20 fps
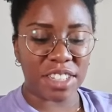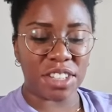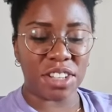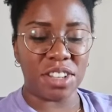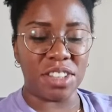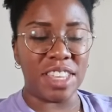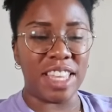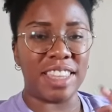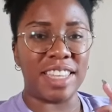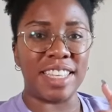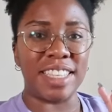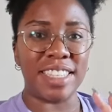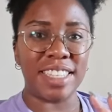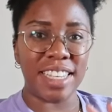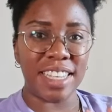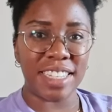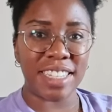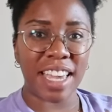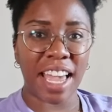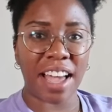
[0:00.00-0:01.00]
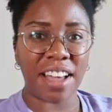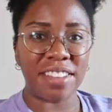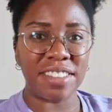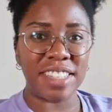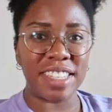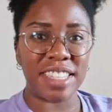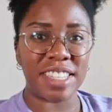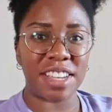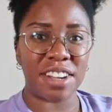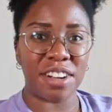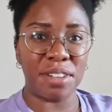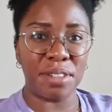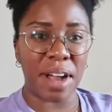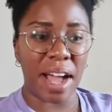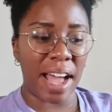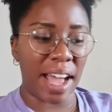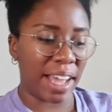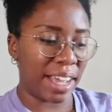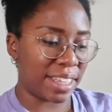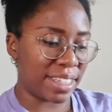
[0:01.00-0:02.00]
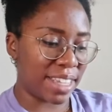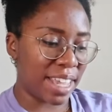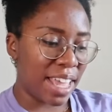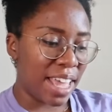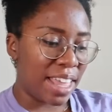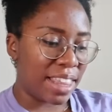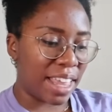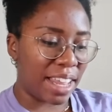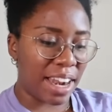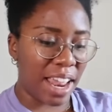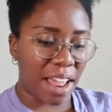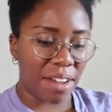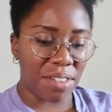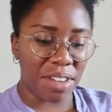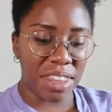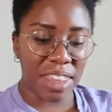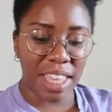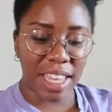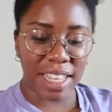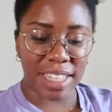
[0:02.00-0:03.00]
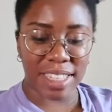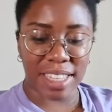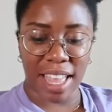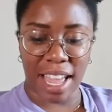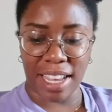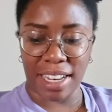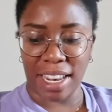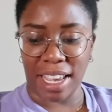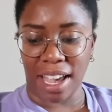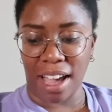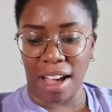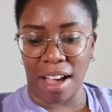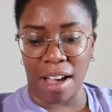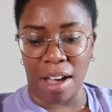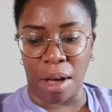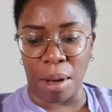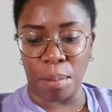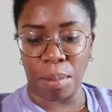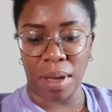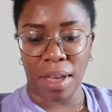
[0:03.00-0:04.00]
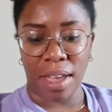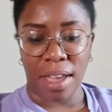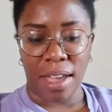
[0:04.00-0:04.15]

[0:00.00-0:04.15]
sure that the stitch count is correct, that everything is lining up,